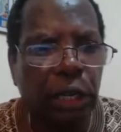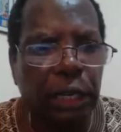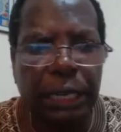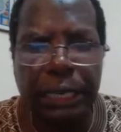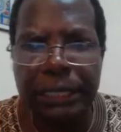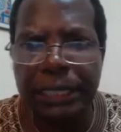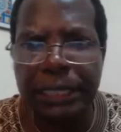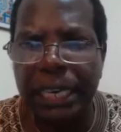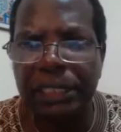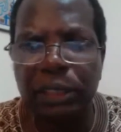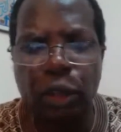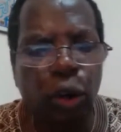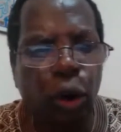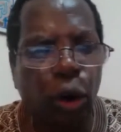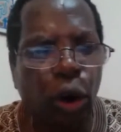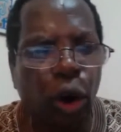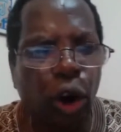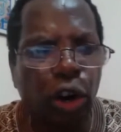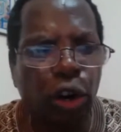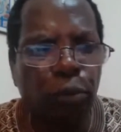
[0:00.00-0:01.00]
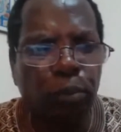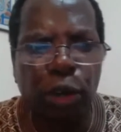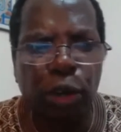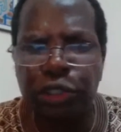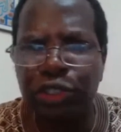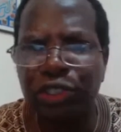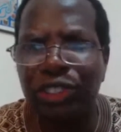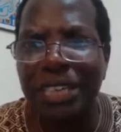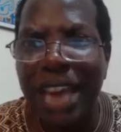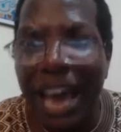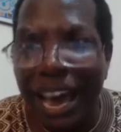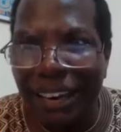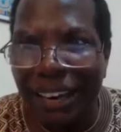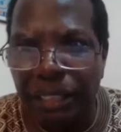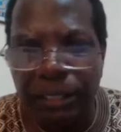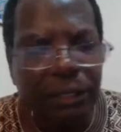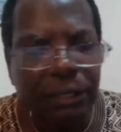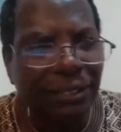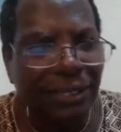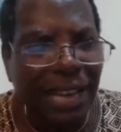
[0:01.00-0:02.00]
There is almost
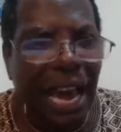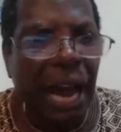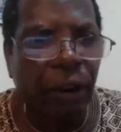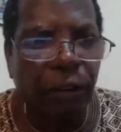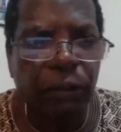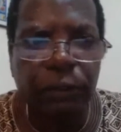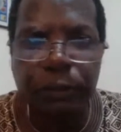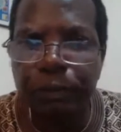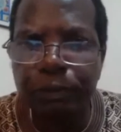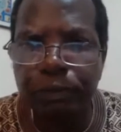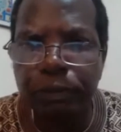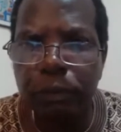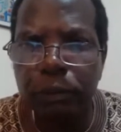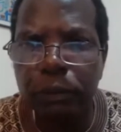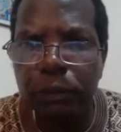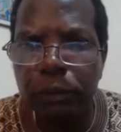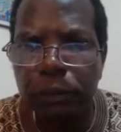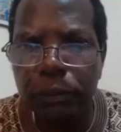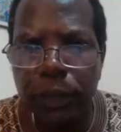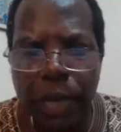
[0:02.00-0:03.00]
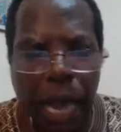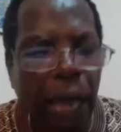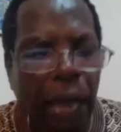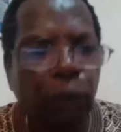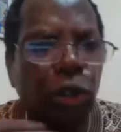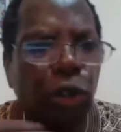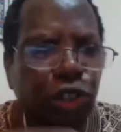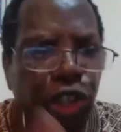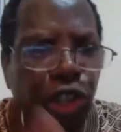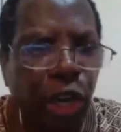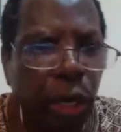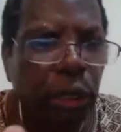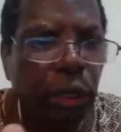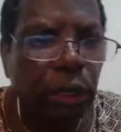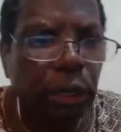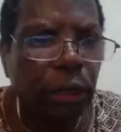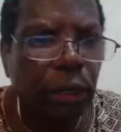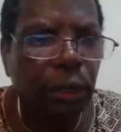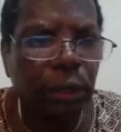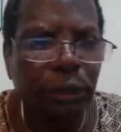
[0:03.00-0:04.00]
none now. I was here. Mm-hmm.